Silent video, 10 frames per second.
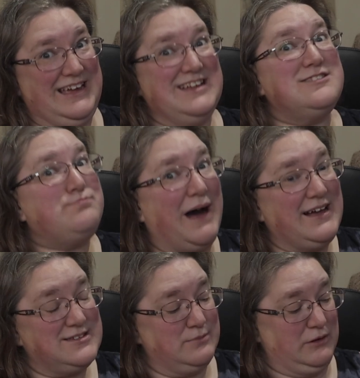It's
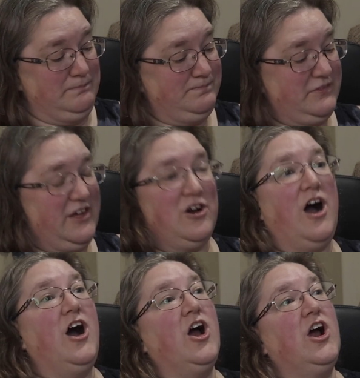possible. There
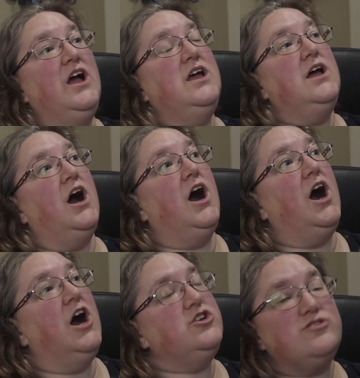are
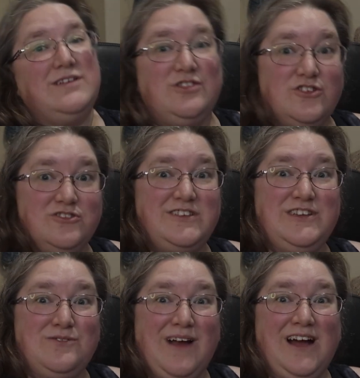
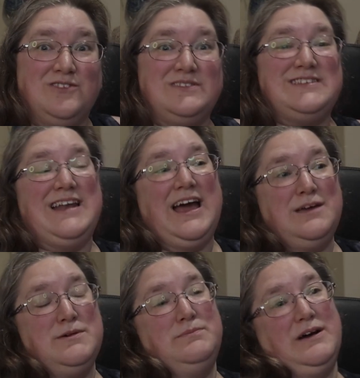113 rounds, and I
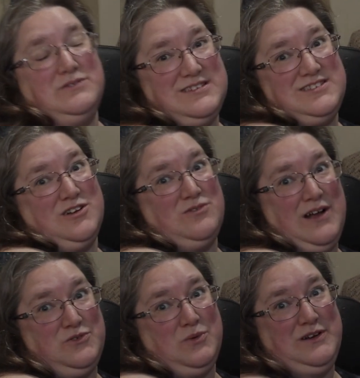am about to start
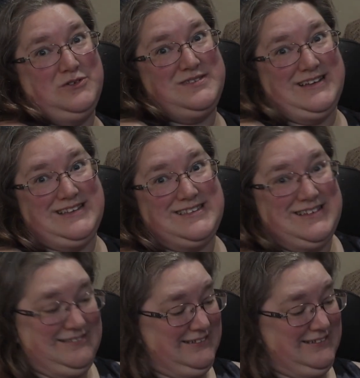round 106.